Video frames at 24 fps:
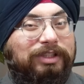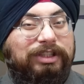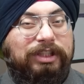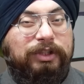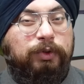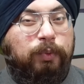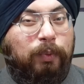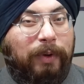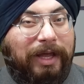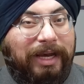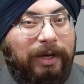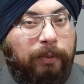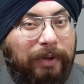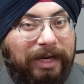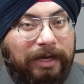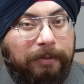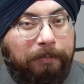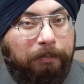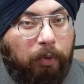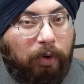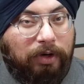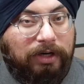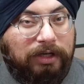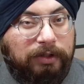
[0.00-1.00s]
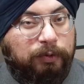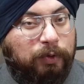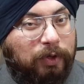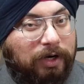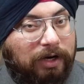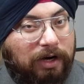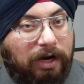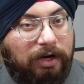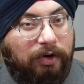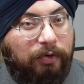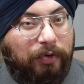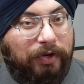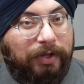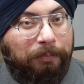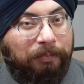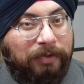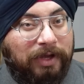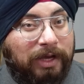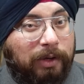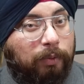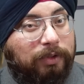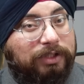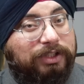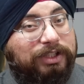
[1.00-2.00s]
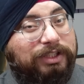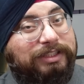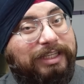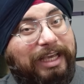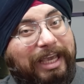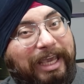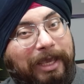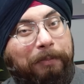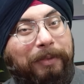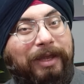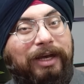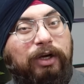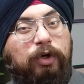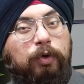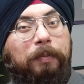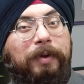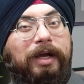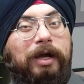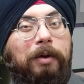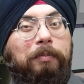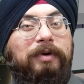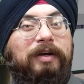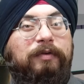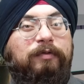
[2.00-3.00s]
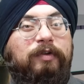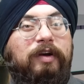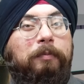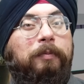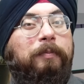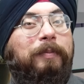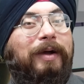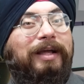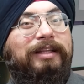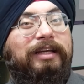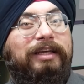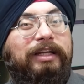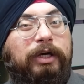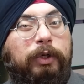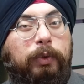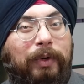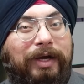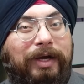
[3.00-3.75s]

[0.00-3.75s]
which is very, very important for a country which is aiming to become developed by the year